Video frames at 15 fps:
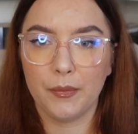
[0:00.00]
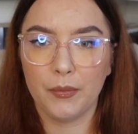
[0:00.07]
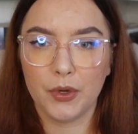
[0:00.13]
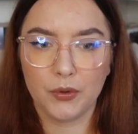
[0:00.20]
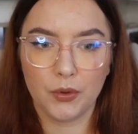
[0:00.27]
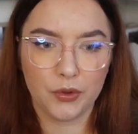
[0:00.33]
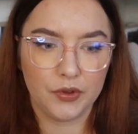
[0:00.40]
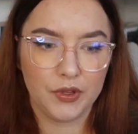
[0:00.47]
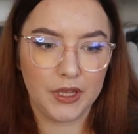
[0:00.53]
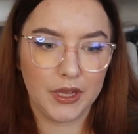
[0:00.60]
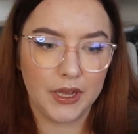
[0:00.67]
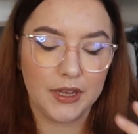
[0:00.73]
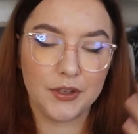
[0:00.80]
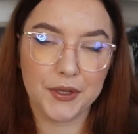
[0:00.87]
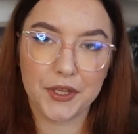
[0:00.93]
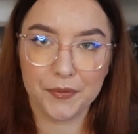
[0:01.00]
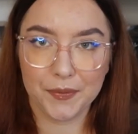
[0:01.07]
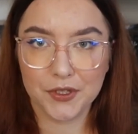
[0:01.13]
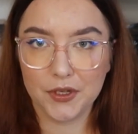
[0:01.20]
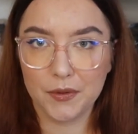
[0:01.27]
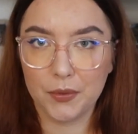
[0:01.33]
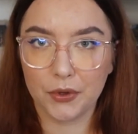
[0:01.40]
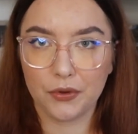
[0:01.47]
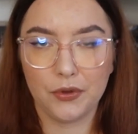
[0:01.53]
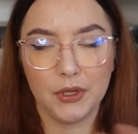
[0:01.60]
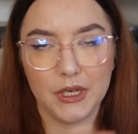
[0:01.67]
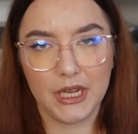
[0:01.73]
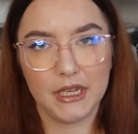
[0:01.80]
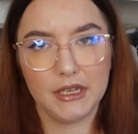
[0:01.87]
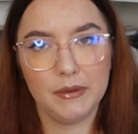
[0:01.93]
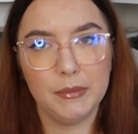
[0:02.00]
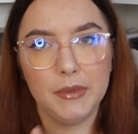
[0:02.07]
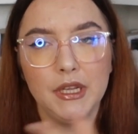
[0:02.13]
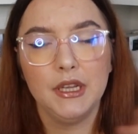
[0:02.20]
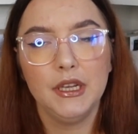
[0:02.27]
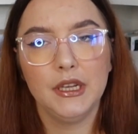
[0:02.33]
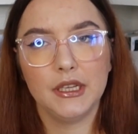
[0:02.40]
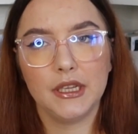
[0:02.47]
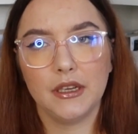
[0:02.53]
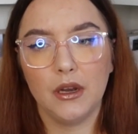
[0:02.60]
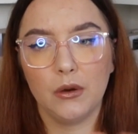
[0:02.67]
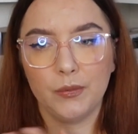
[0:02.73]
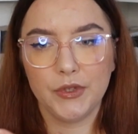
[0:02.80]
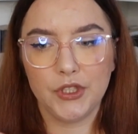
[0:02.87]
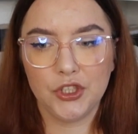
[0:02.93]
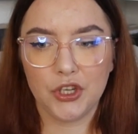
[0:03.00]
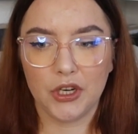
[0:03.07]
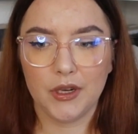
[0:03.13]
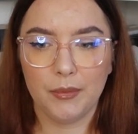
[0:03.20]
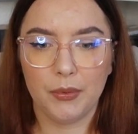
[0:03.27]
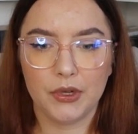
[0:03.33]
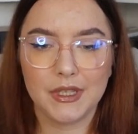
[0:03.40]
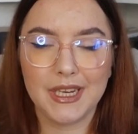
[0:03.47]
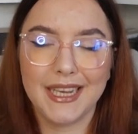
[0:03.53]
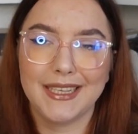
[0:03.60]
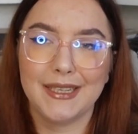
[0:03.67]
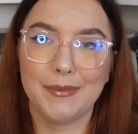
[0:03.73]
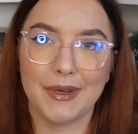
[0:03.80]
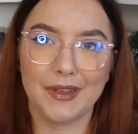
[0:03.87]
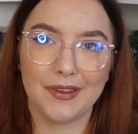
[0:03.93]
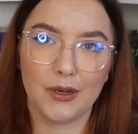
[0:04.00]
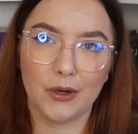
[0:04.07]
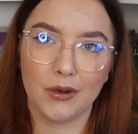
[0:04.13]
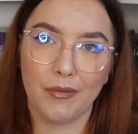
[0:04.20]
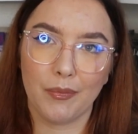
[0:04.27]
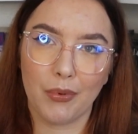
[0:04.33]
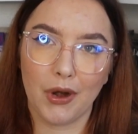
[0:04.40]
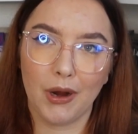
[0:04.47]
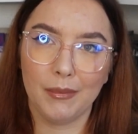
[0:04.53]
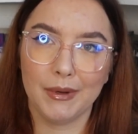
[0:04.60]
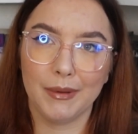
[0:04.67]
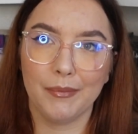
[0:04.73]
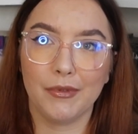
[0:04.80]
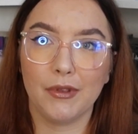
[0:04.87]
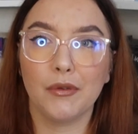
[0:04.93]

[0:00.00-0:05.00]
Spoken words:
with Rosie, and especially Rosie and Adam get along with each other, but Adam has a lot of problems.